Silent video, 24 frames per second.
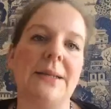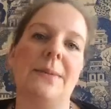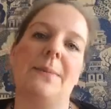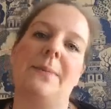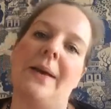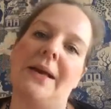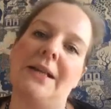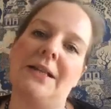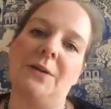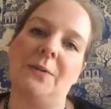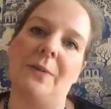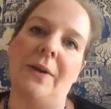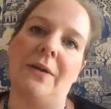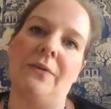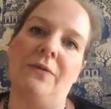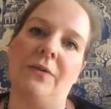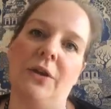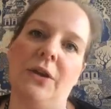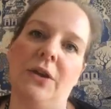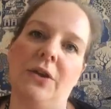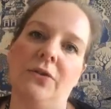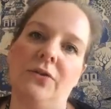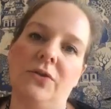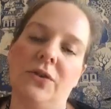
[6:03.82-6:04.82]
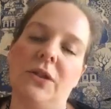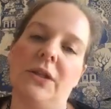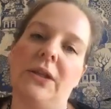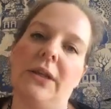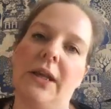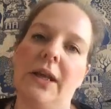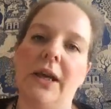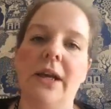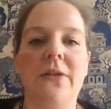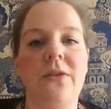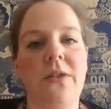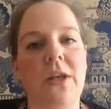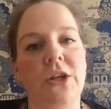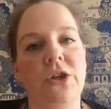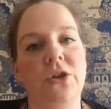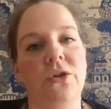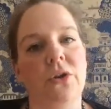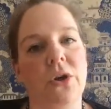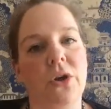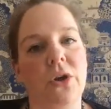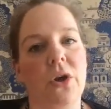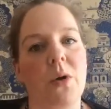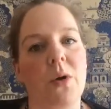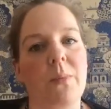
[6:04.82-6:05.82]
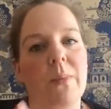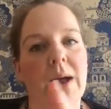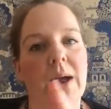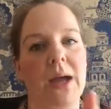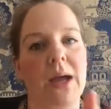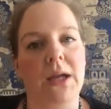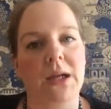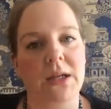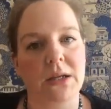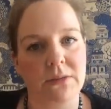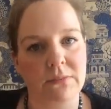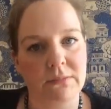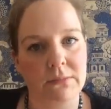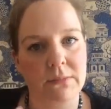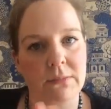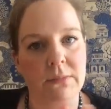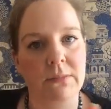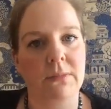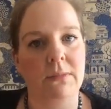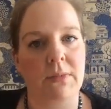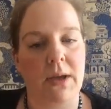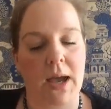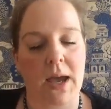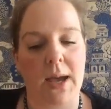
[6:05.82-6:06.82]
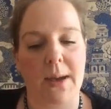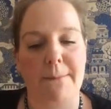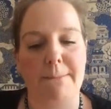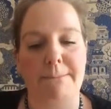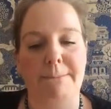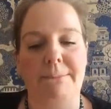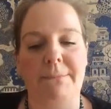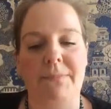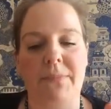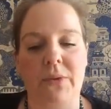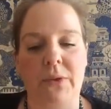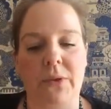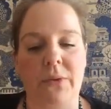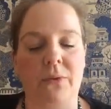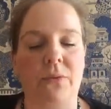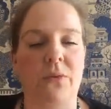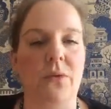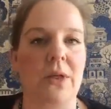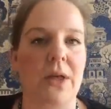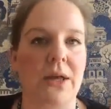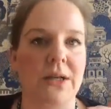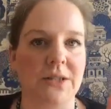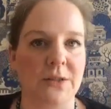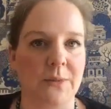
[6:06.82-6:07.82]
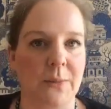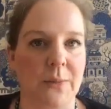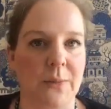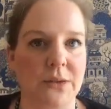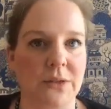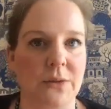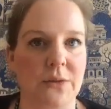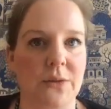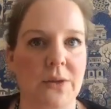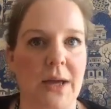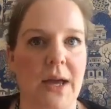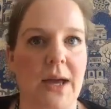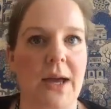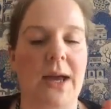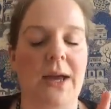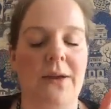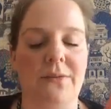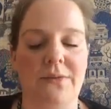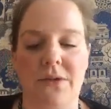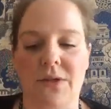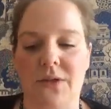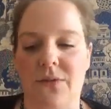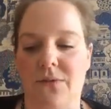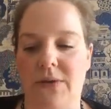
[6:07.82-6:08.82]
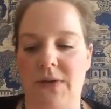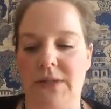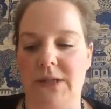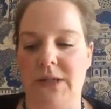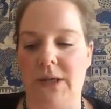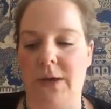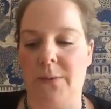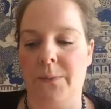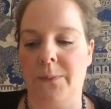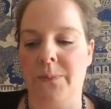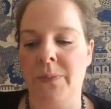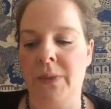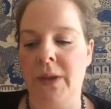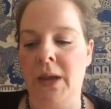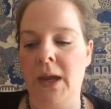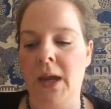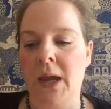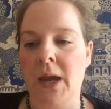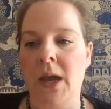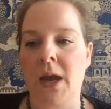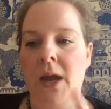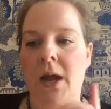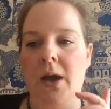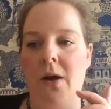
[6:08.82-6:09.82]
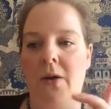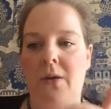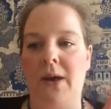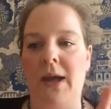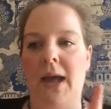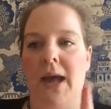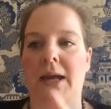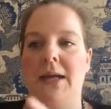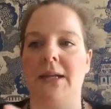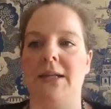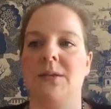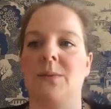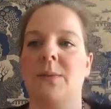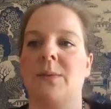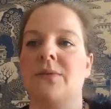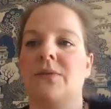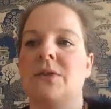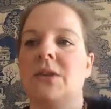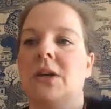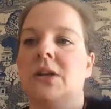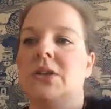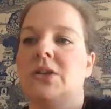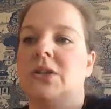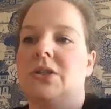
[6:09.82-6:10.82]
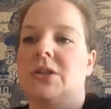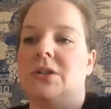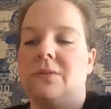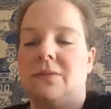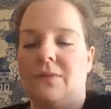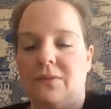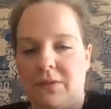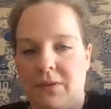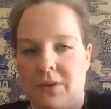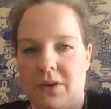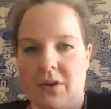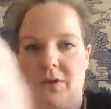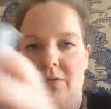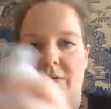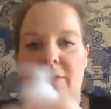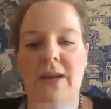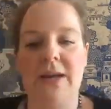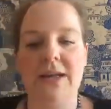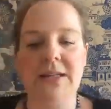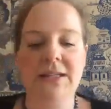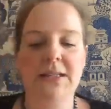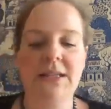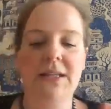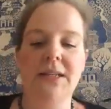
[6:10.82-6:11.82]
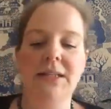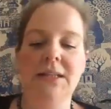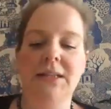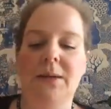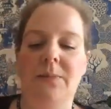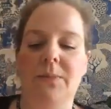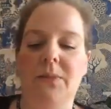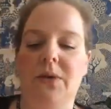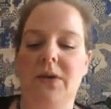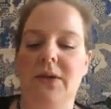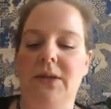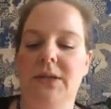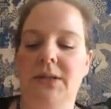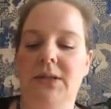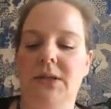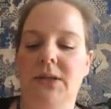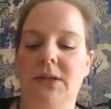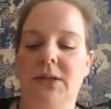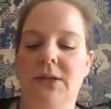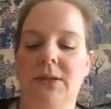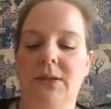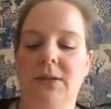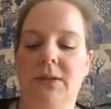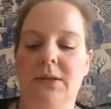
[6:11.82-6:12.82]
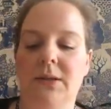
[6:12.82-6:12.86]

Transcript: better way for you to learn, then you can go back and look through that. So I'll do that after the video. Okay, so we've touched our faces. I'm going to